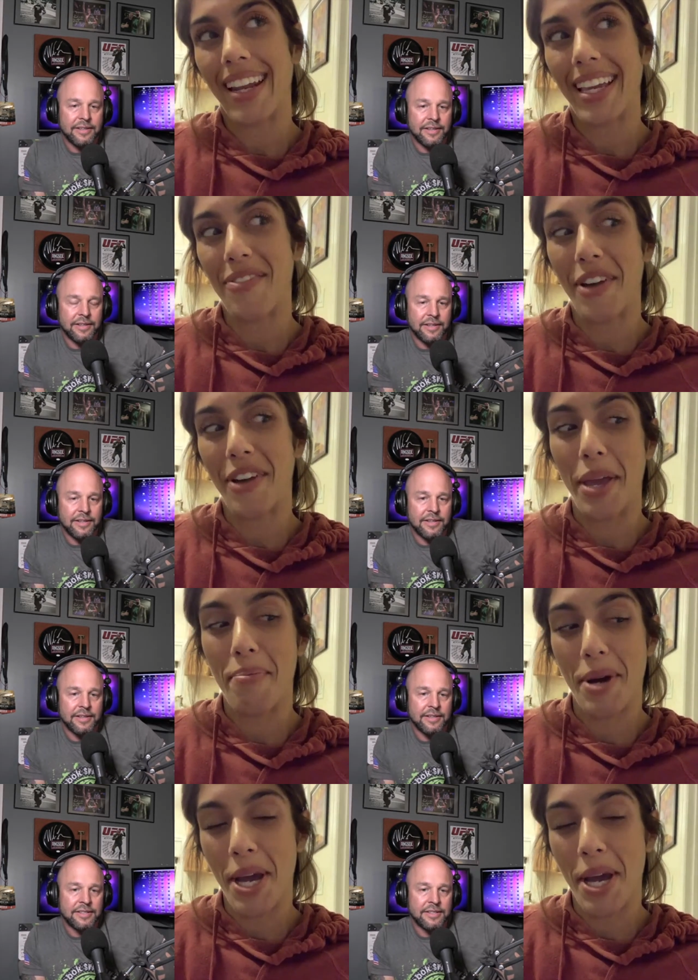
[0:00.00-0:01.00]
Speaker 1: and I can
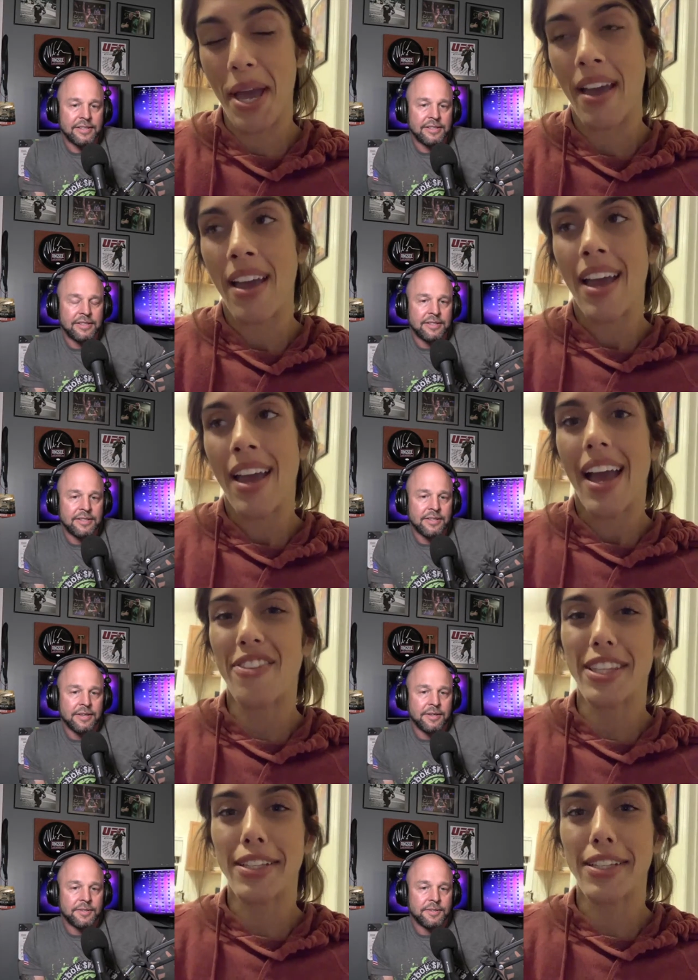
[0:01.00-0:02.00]
fight, but
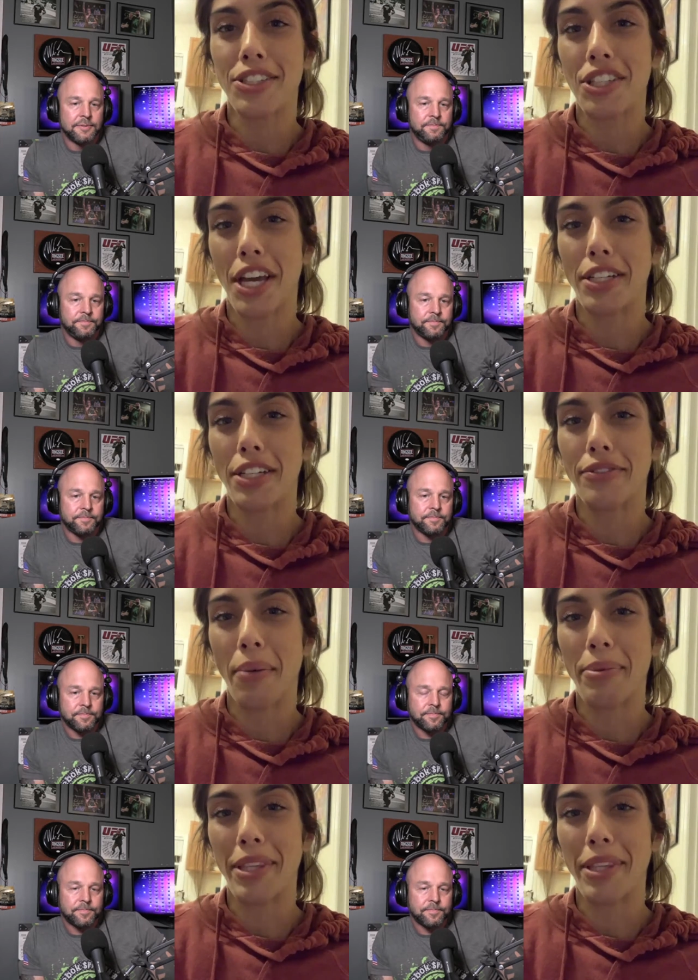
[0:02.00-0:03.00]
everything's just kind of
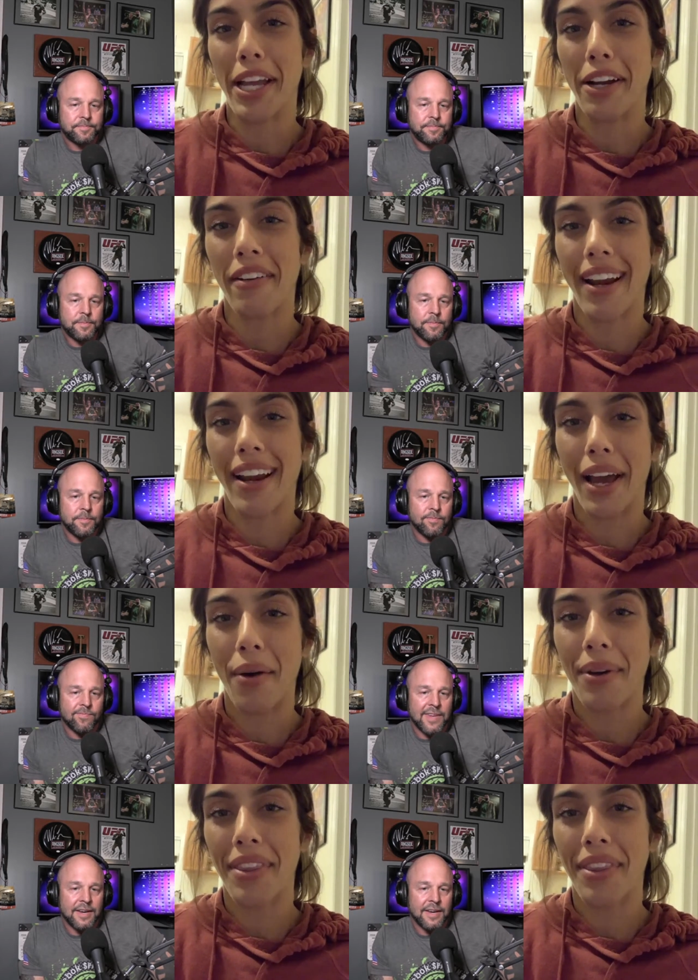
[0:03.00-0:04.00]
up in the air right
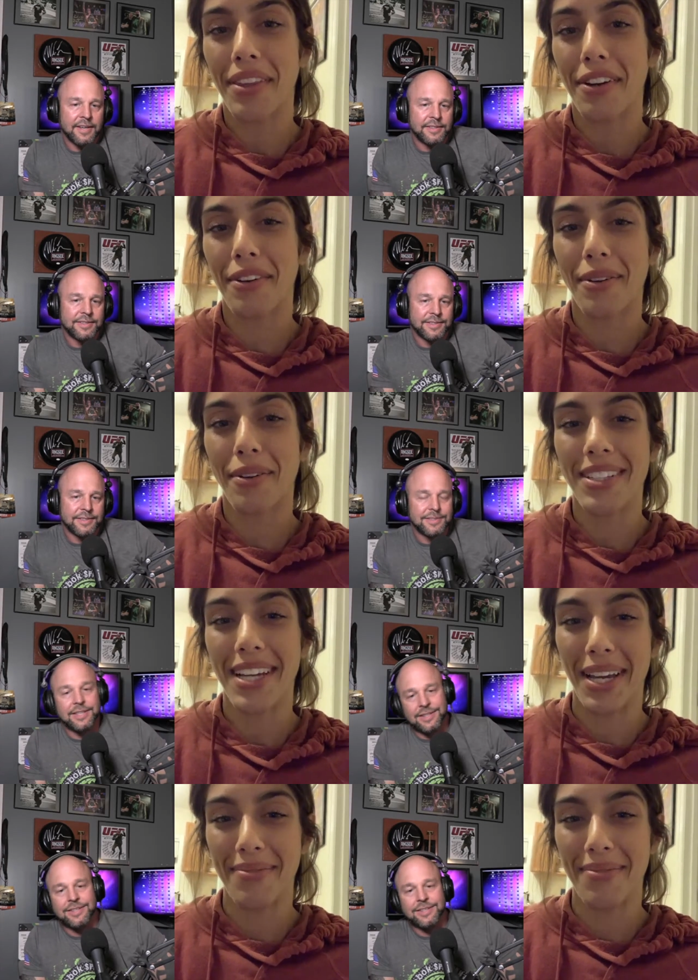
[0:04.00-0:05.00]
now with Corona
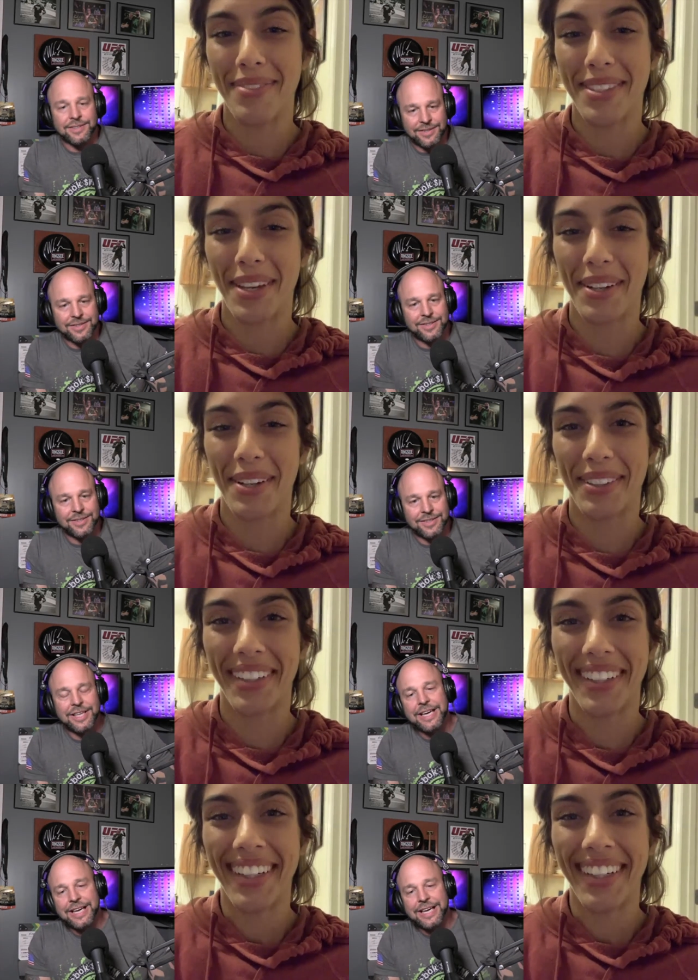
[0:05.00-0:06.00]
time.
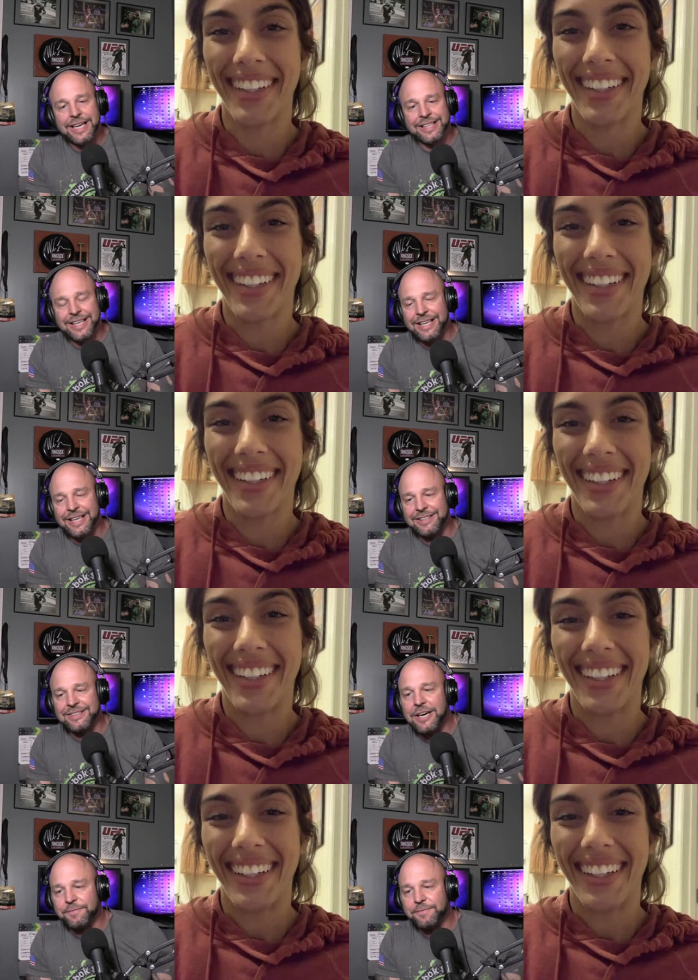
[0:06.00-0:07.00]
So
Speaker 2: uh, yeah, it's
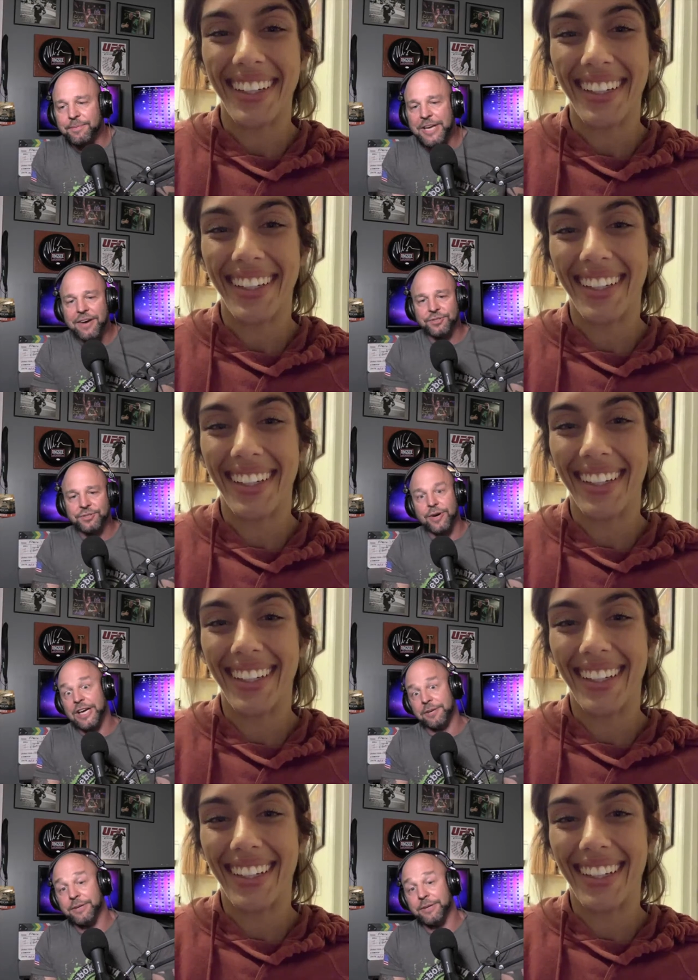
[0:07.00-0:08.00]
tough. I mean, how's
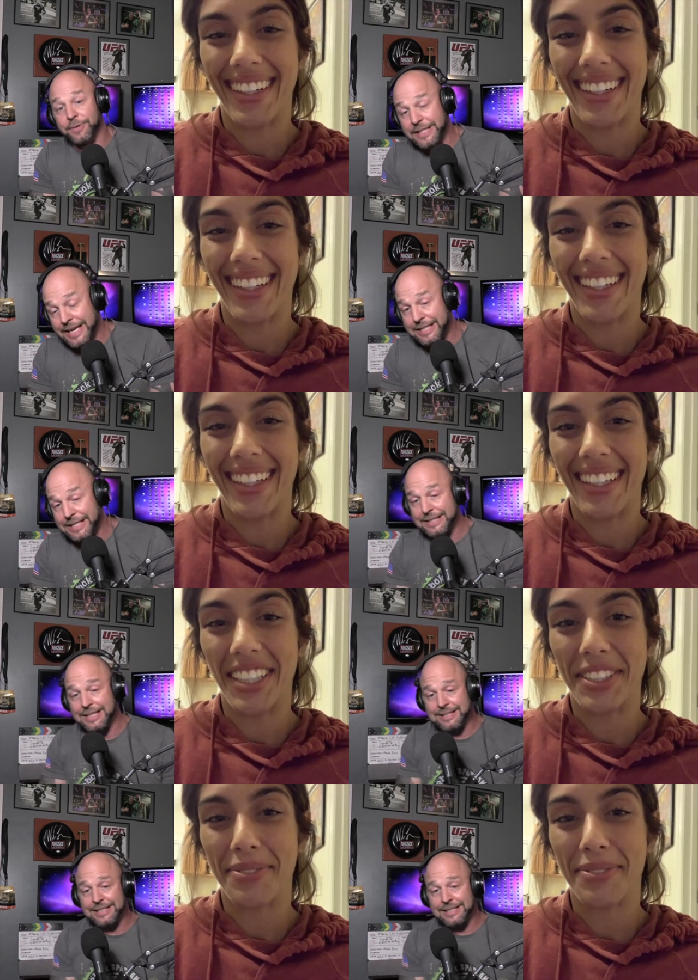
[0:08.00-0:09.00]
training been with that? Cause
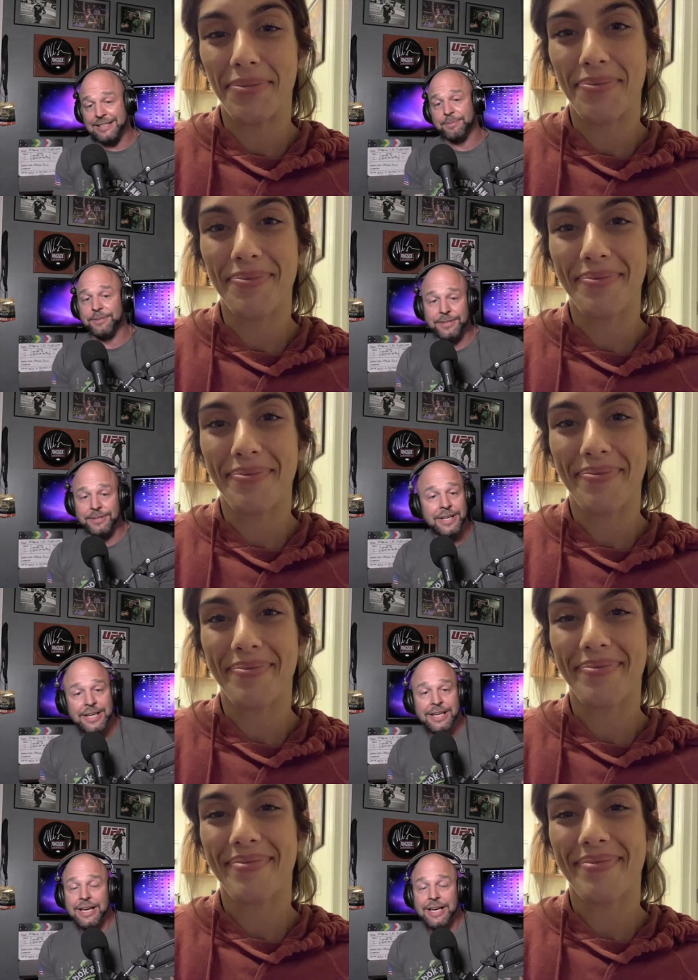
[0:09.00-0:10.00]
that's, that's been,
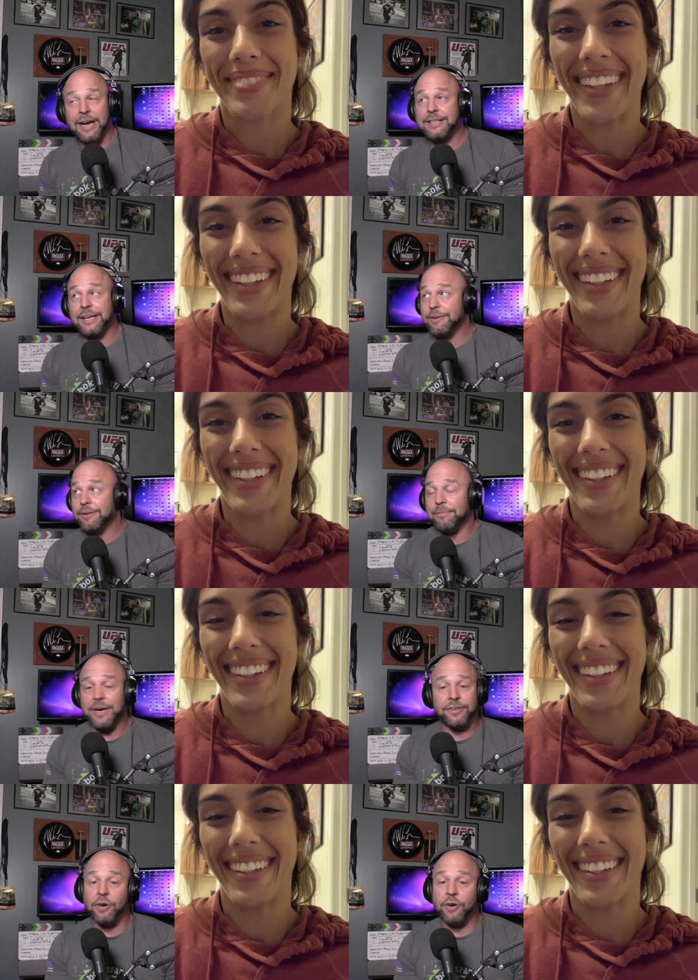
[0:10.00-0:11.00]
I'll tell you what,
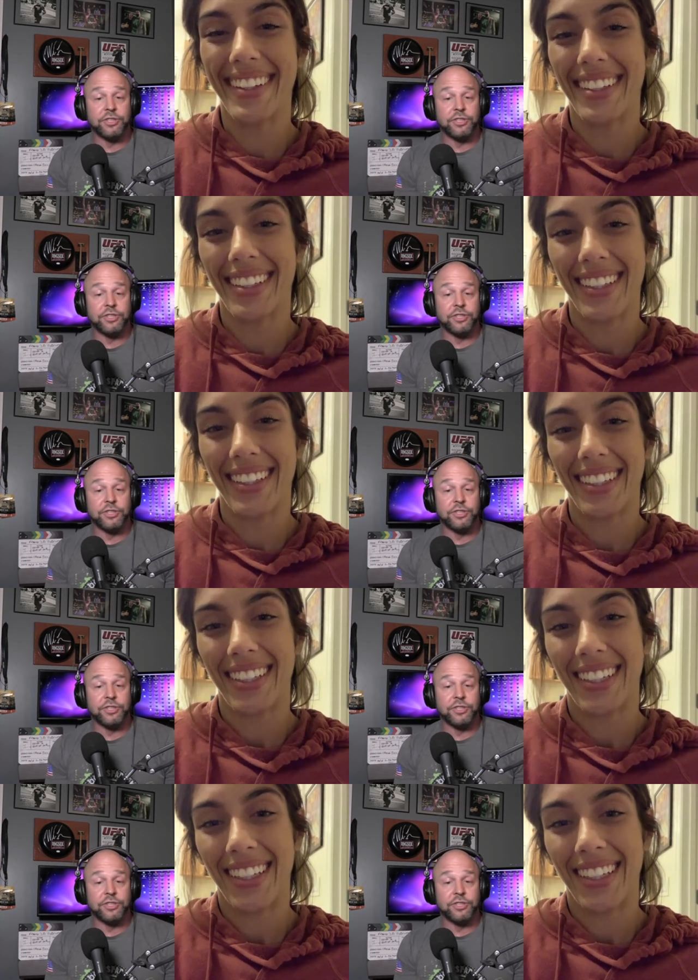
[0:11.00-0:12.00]
no gyms here are open.